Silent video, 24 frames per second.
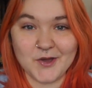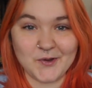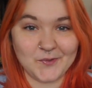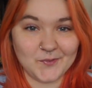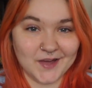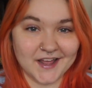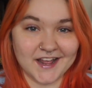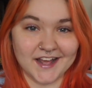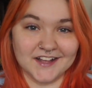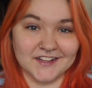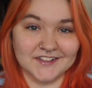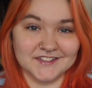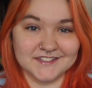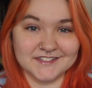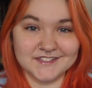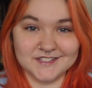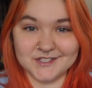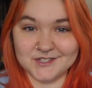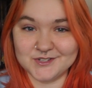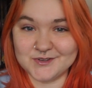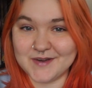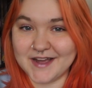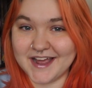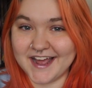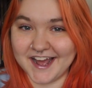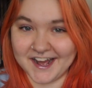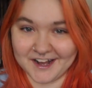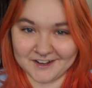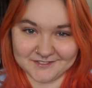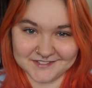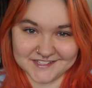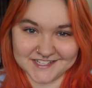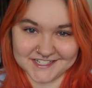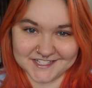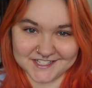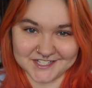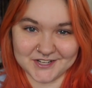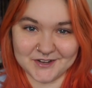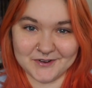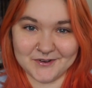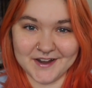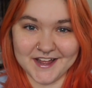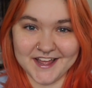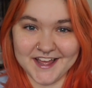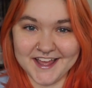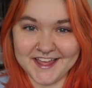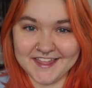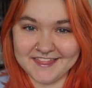what else do I have to do
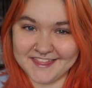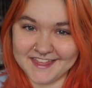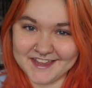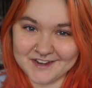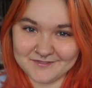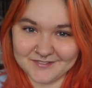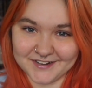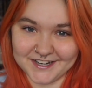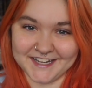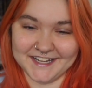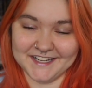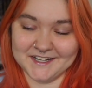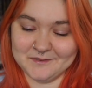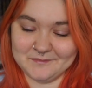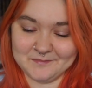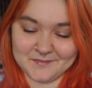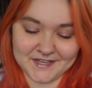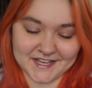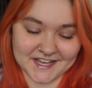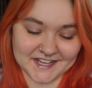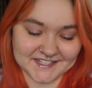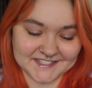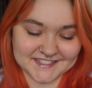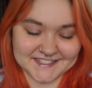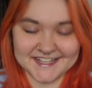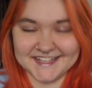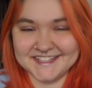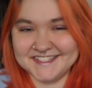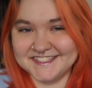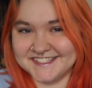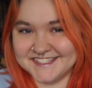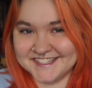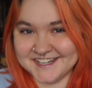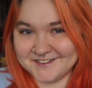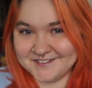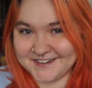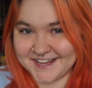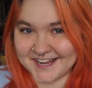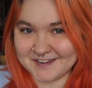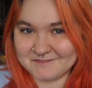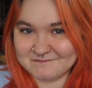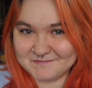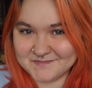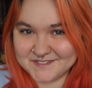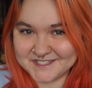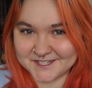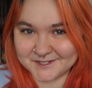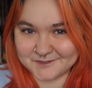than read because it's a snow day.
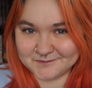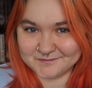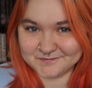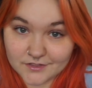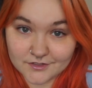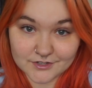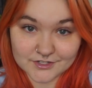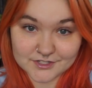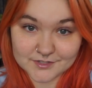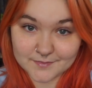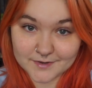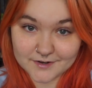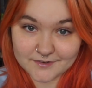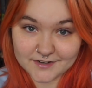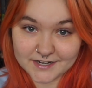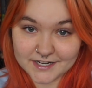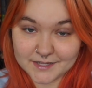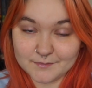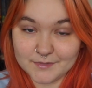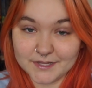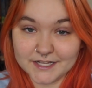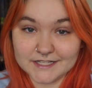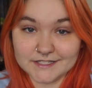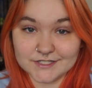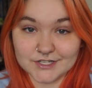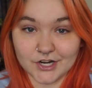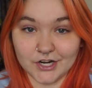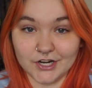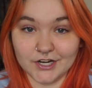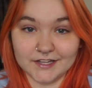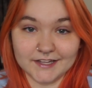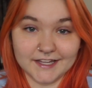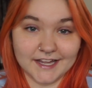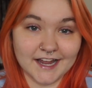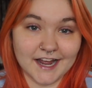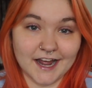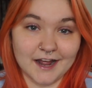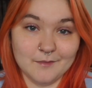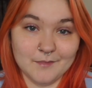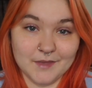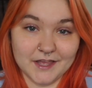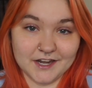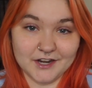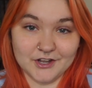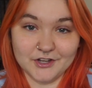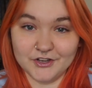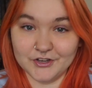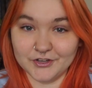So those are my reading plans currently. I'm
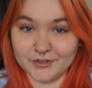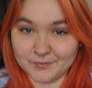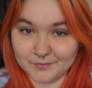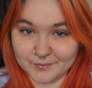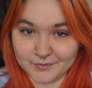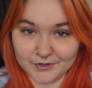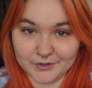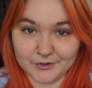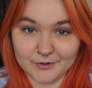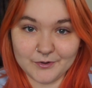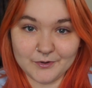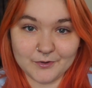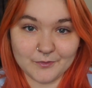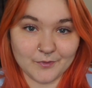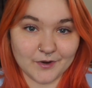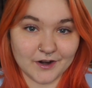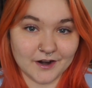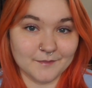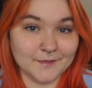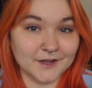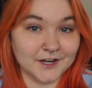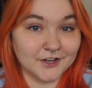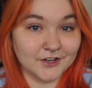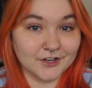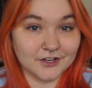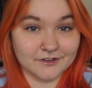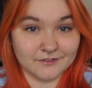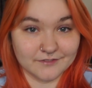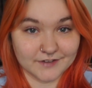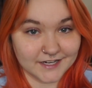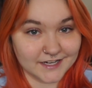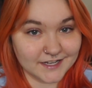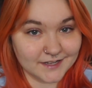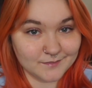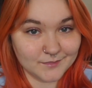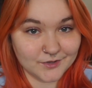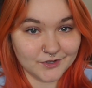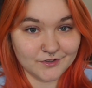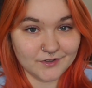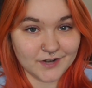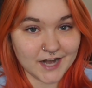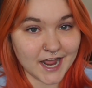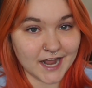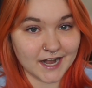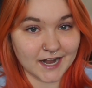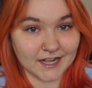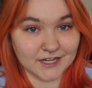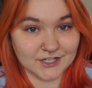in a good mood where I'm in a good reading mood
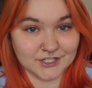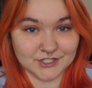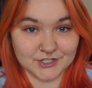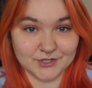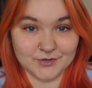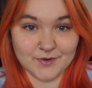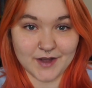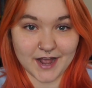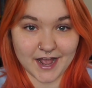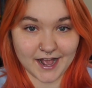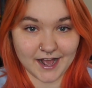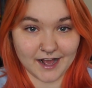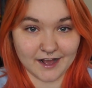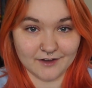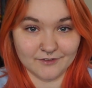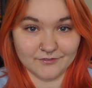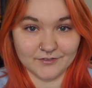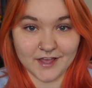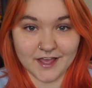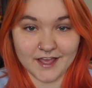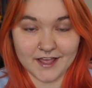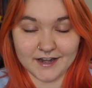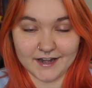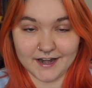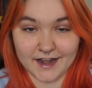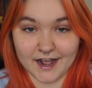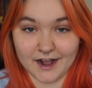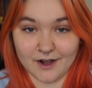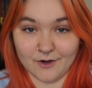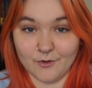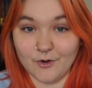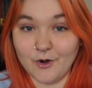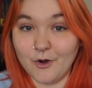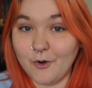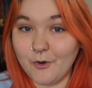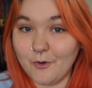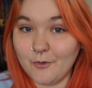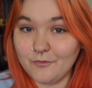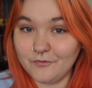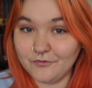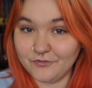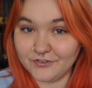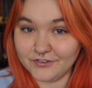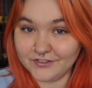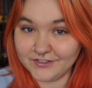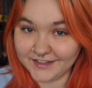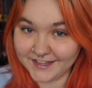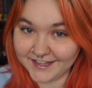and I do have now,
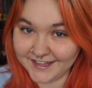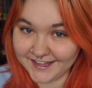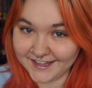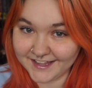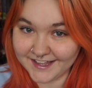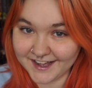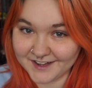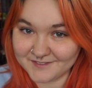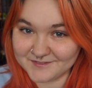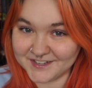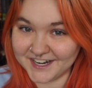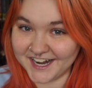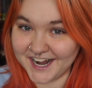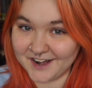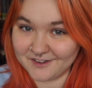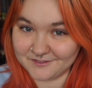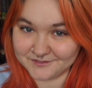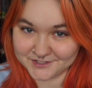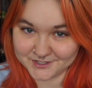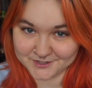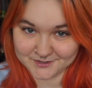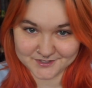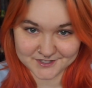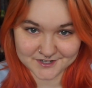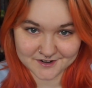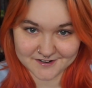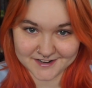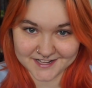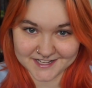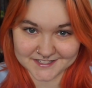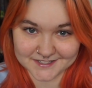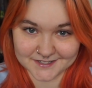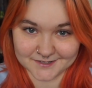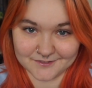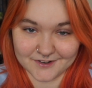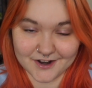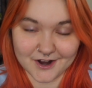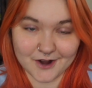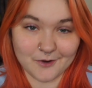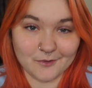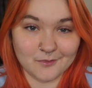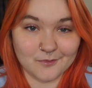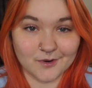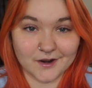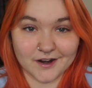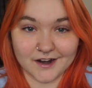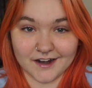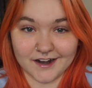hopefully I'm gonna have two snow days in a row
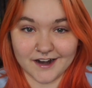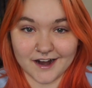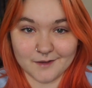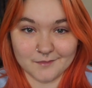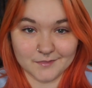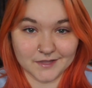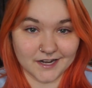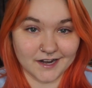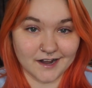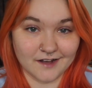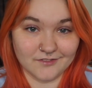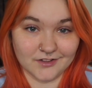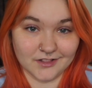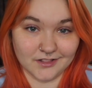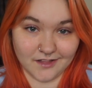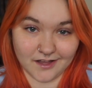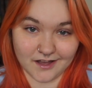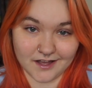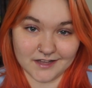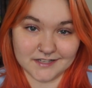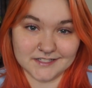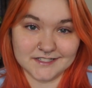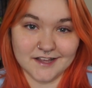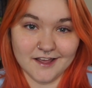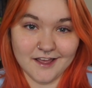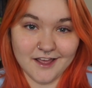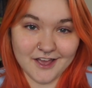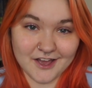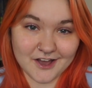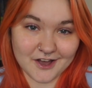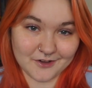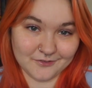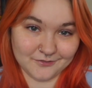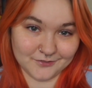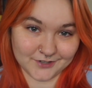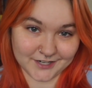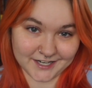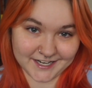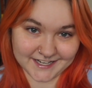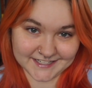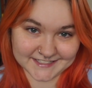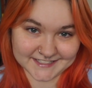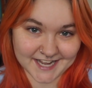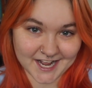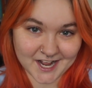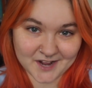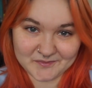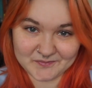where I'm gonna have a lot of reading
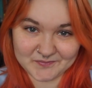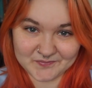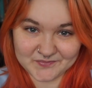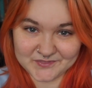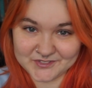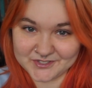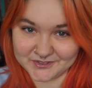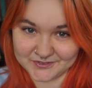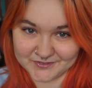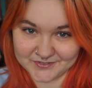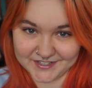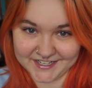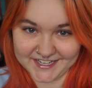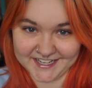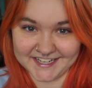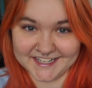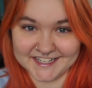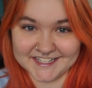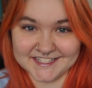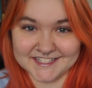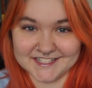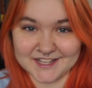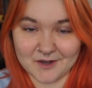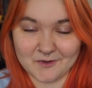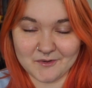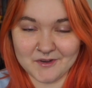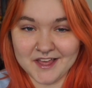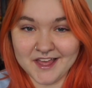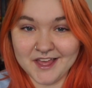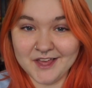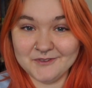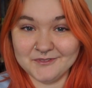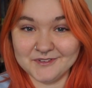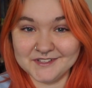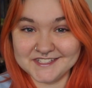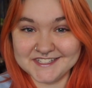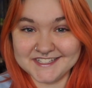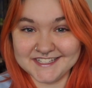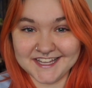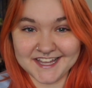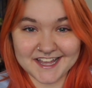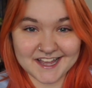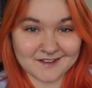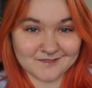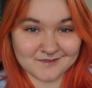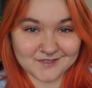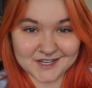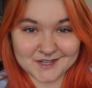time to read. So we'll see
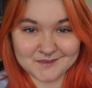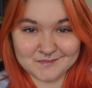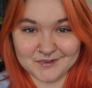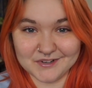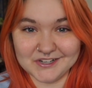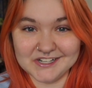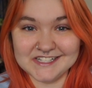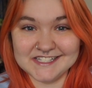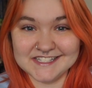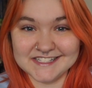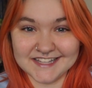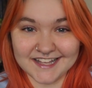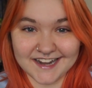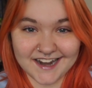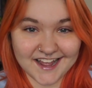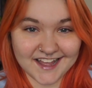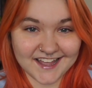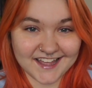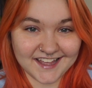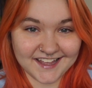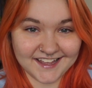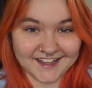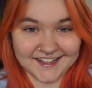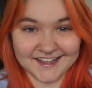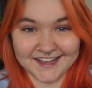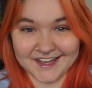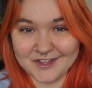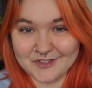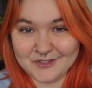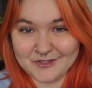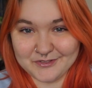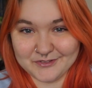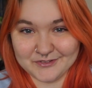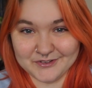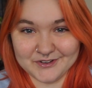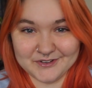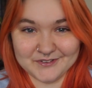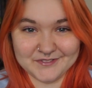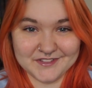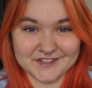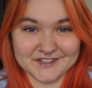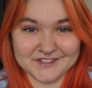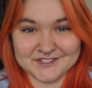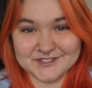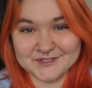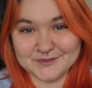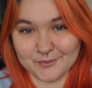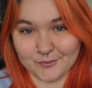how many books that I can get through
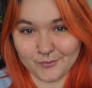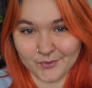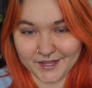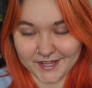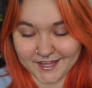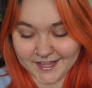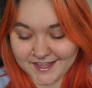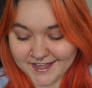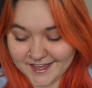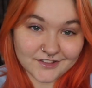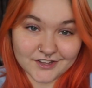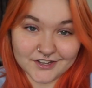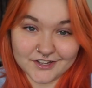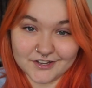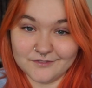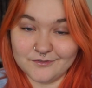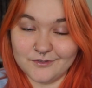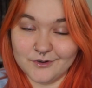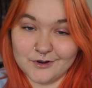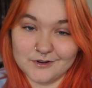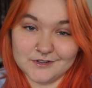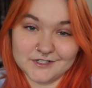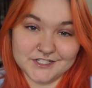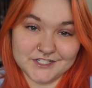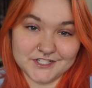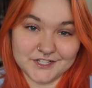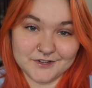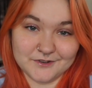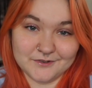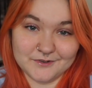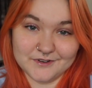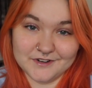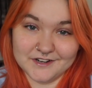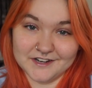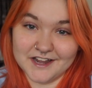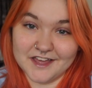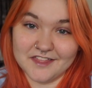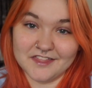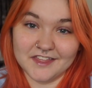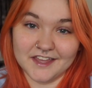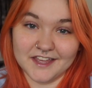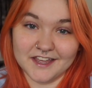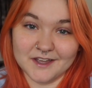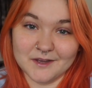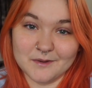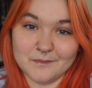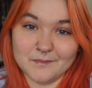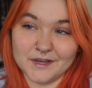this week. Looking forward to do
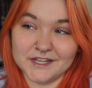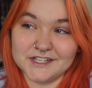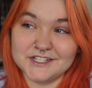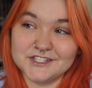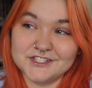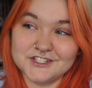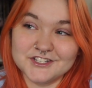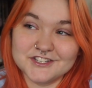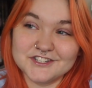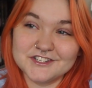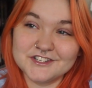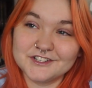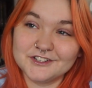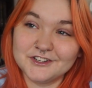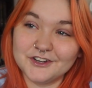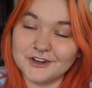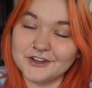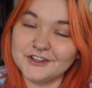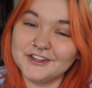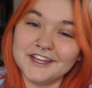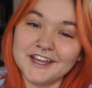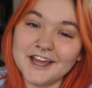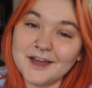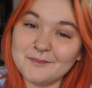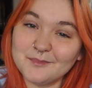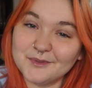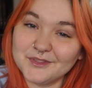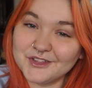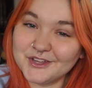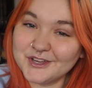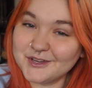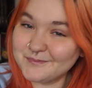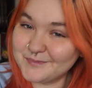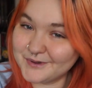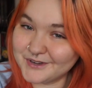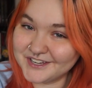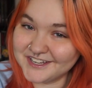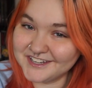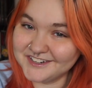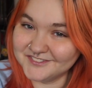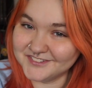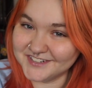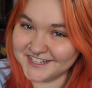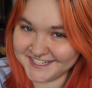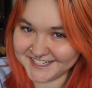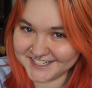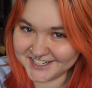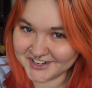nothing but just curling up with a good book and
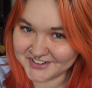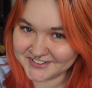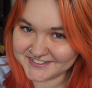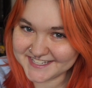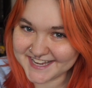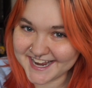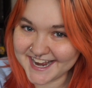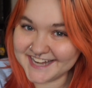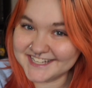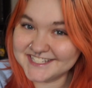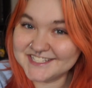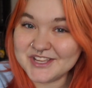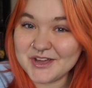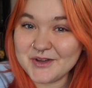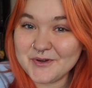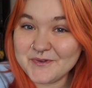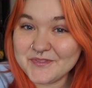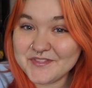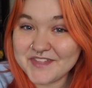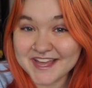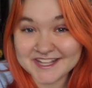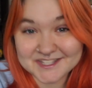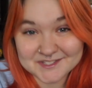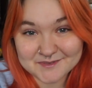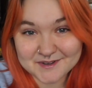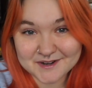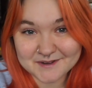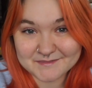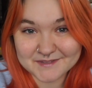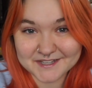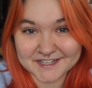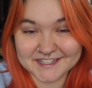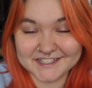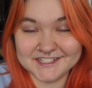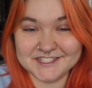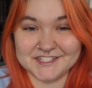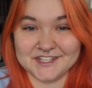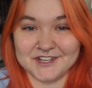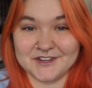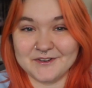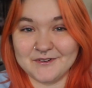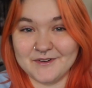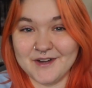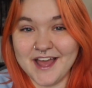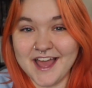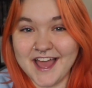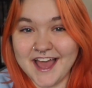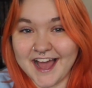reading all day. So that's what I'm gonna
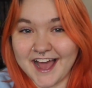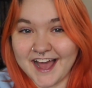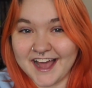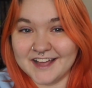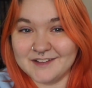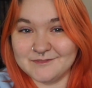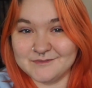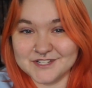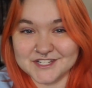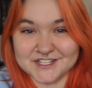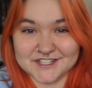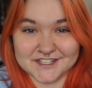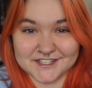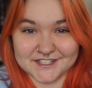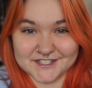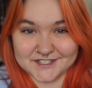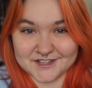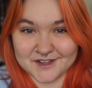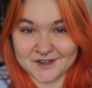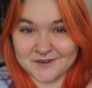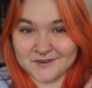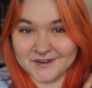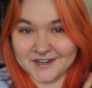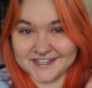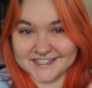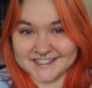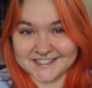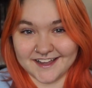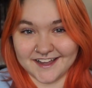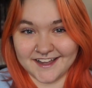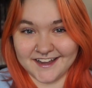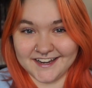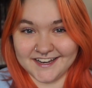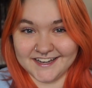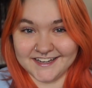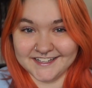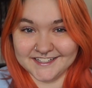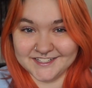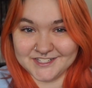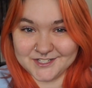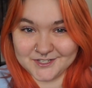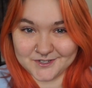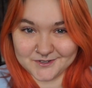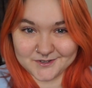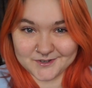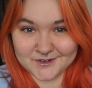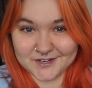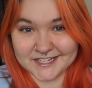do. I'm just so excited
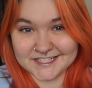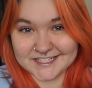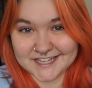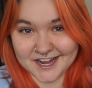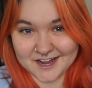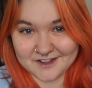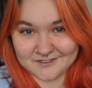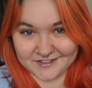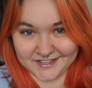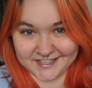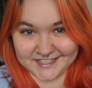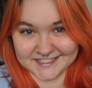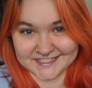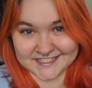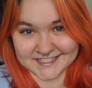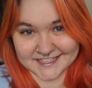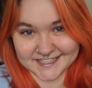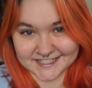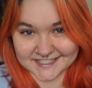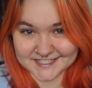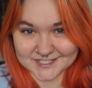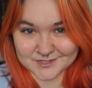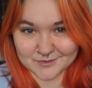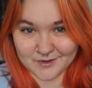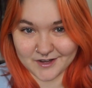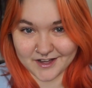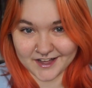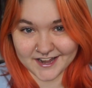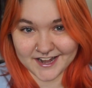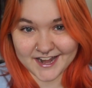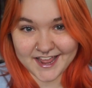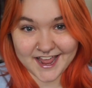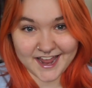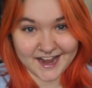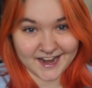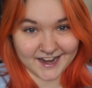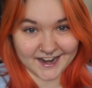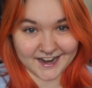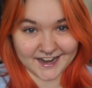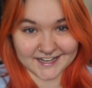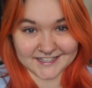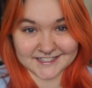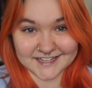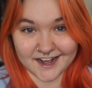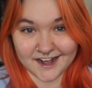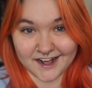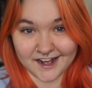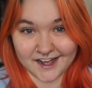to dive into this one
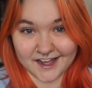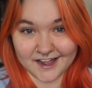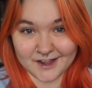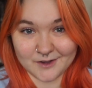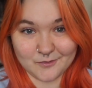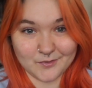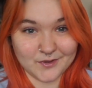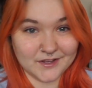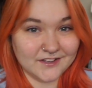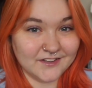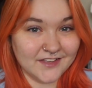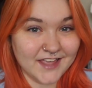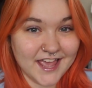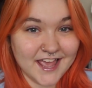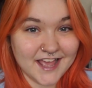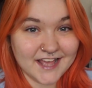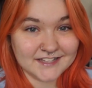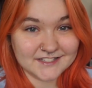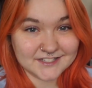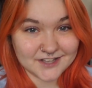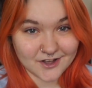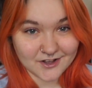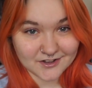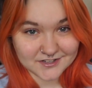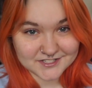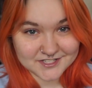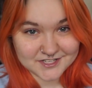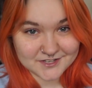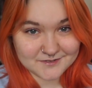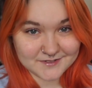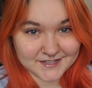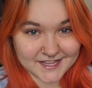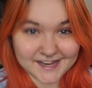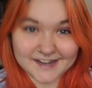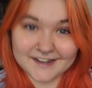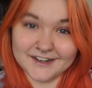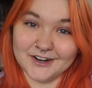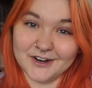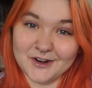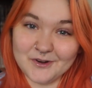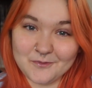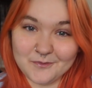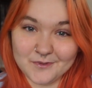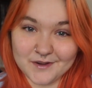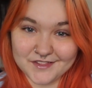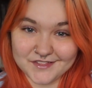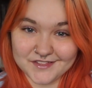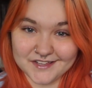and I will talk to you later
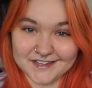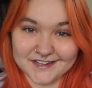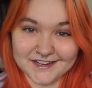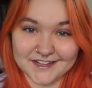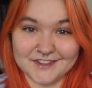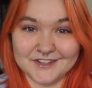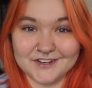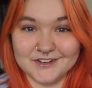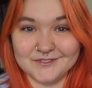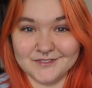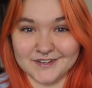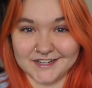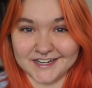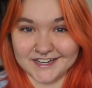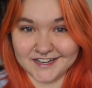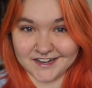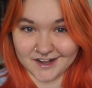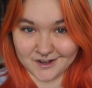with another reading